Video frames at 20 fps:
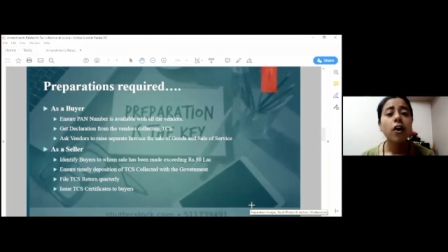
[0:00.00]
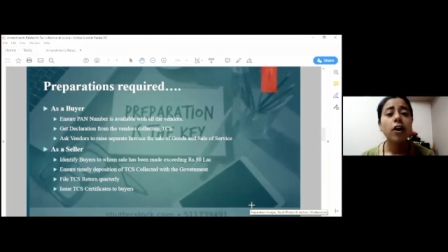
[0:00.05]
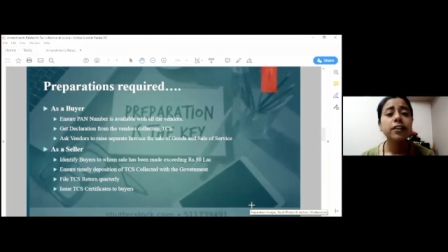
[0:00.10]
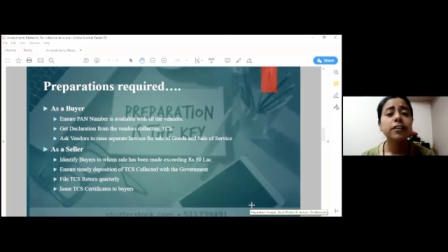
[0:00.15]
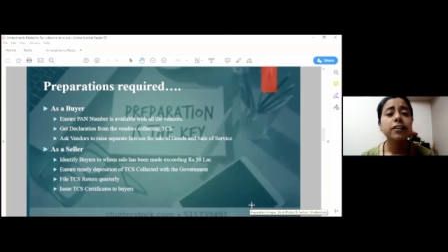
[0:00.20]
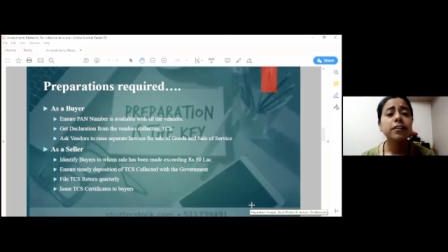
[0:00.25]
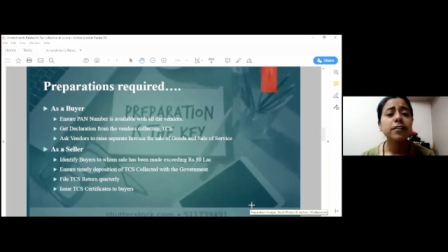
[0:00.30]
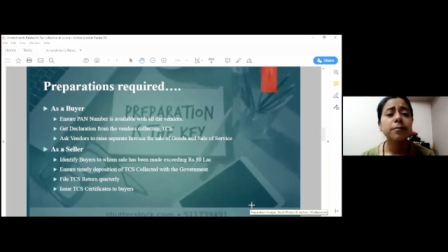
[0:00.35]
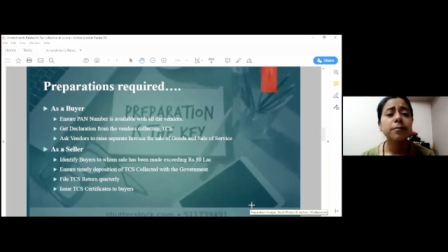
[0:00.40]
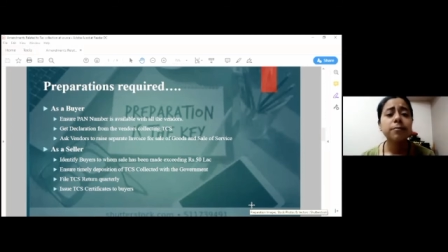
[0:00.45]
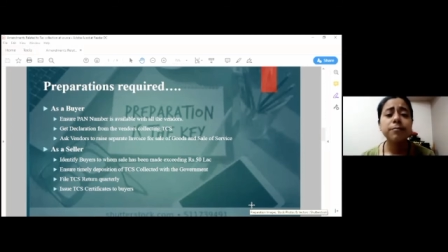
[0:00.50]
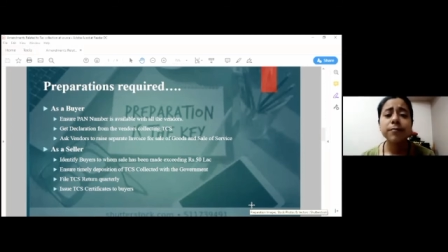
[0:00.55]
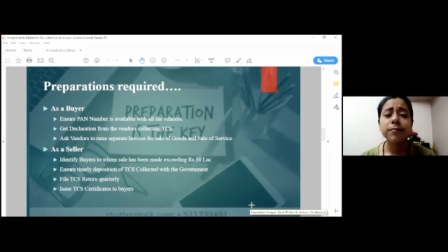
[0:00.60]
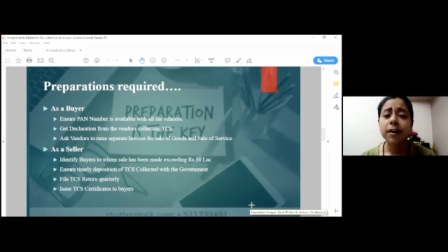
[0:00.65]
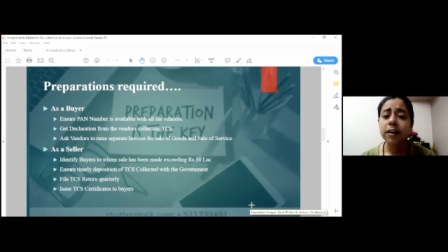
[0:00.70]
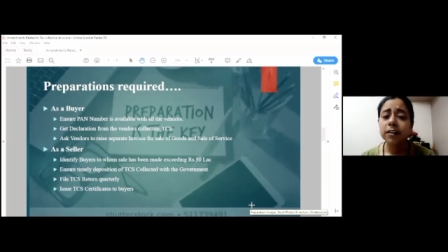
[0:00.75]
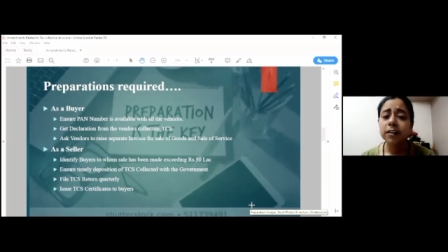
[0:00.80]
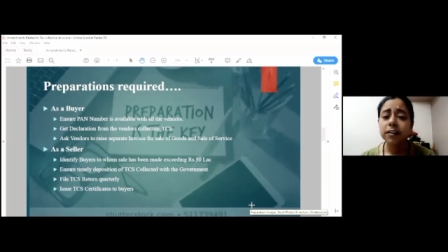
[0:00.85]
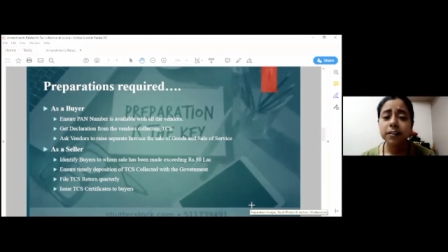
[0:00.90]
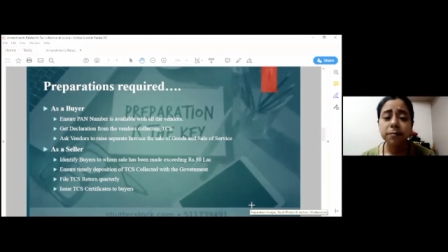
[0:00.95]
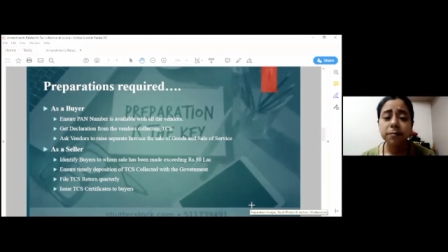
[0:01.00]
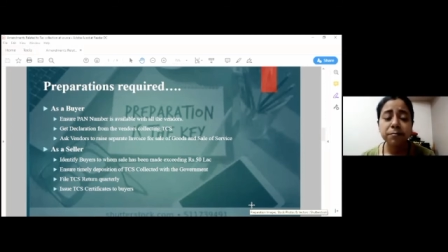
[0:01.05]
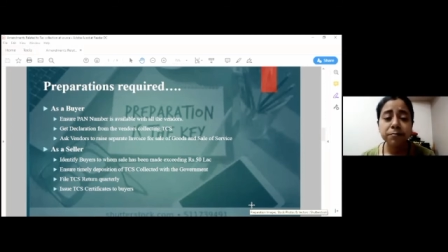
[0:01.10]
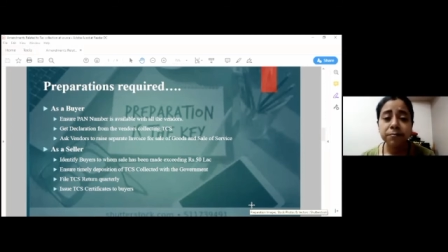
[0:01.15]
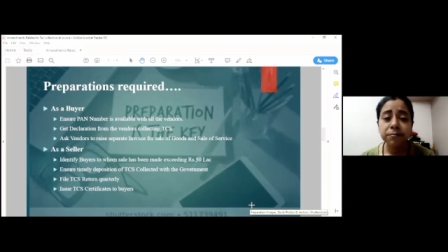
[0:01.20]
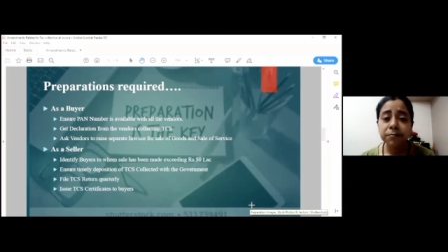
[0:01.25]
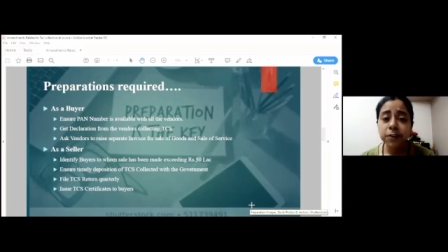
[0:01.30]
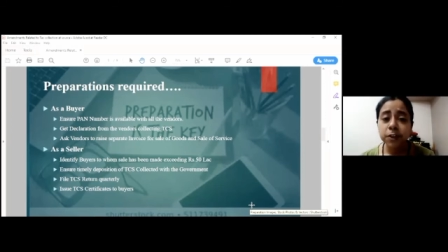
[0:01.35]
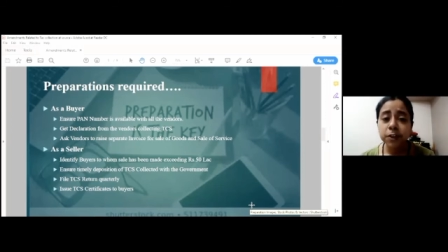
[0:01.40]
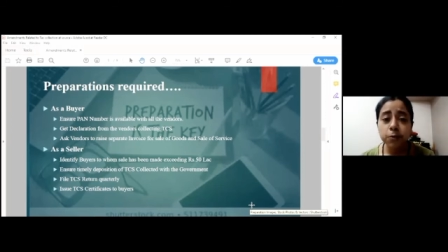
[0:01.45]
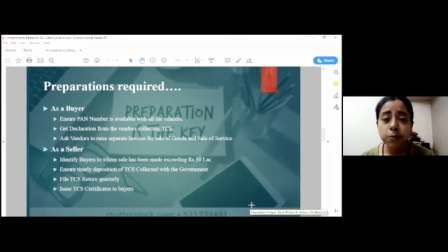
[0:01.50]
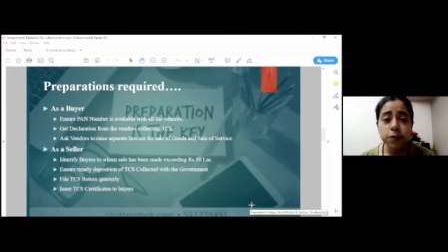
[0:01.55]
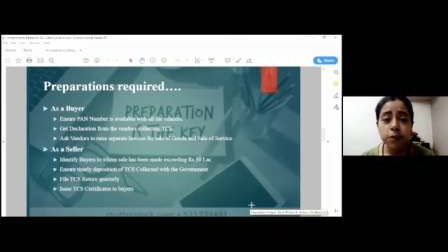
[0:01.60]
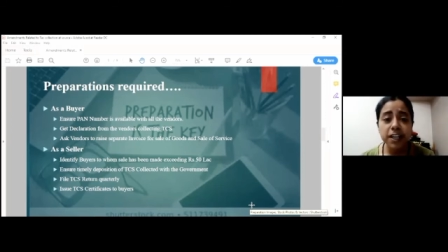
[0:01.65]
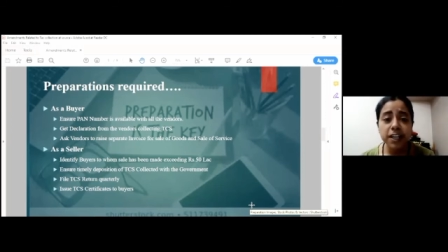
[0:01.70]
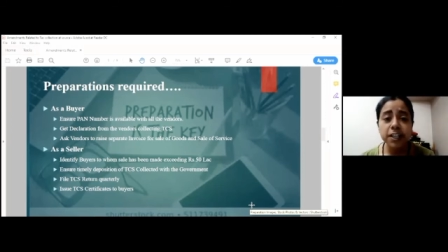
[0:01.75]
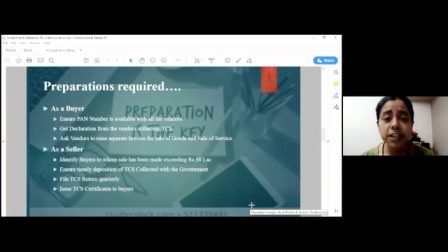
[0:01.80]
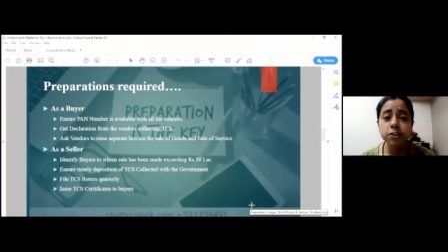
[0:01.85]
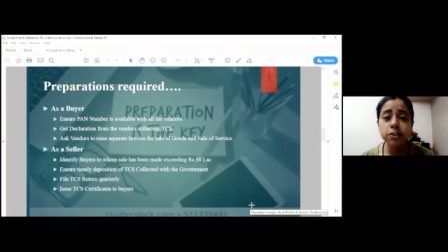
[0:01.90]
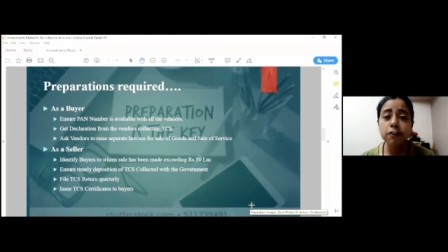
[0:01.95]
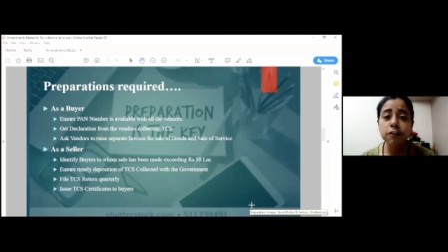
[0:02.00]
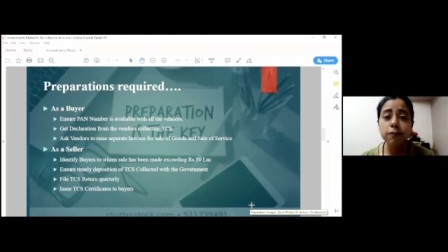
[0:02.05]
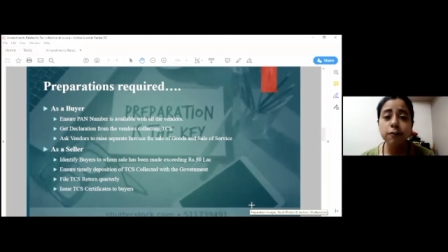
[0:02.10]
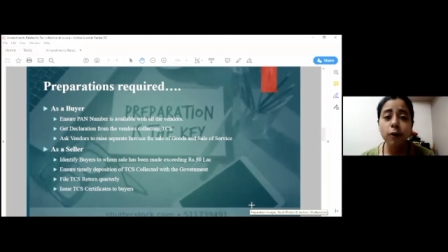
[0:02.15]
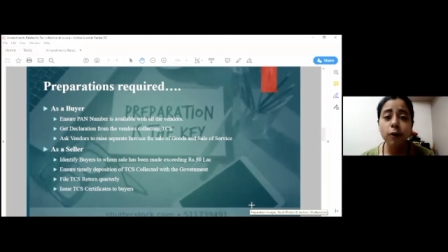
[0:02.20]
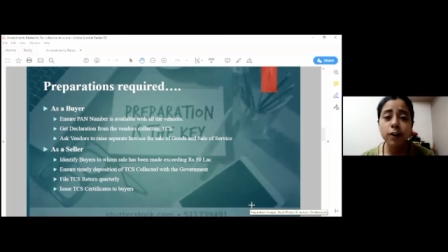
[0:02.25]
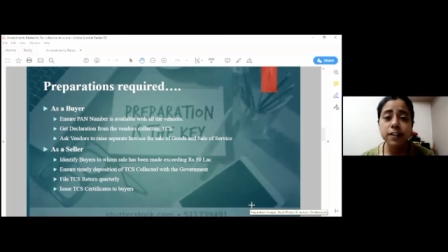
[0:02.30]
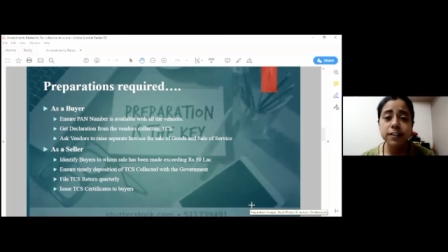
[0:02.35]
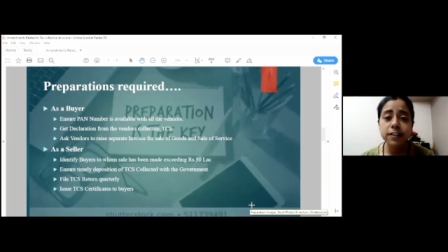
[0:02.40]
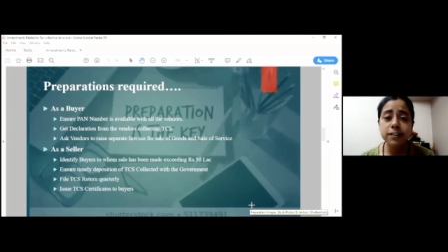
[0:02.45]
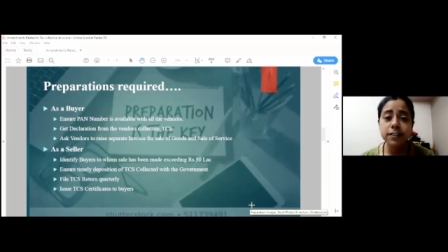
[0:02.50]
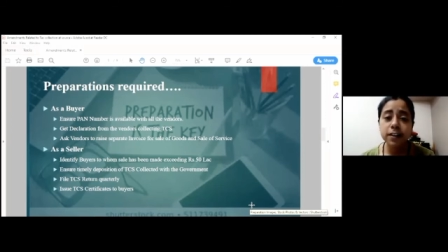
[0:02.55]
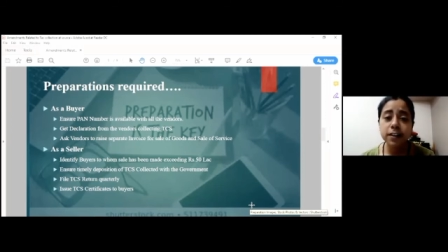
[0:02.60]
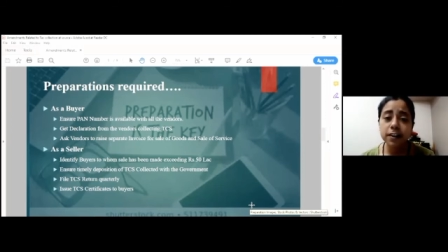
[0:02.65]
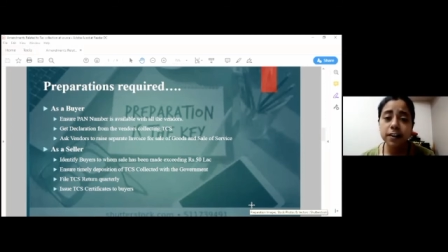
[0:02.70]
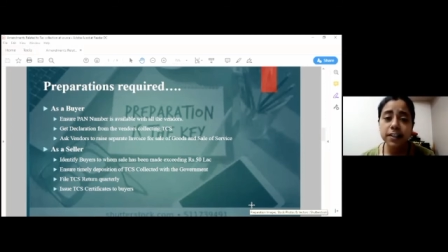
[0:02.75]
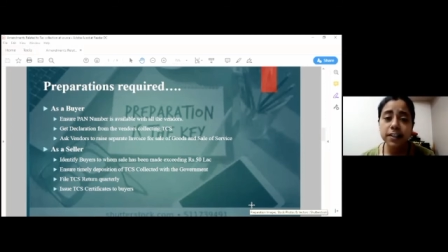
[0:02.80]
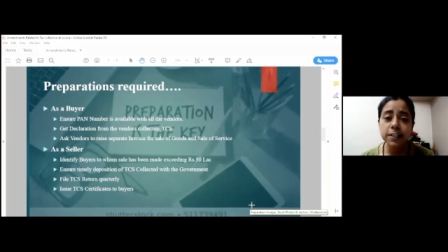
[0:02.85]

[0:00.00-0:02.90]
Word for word: The uh, due dates of all uh,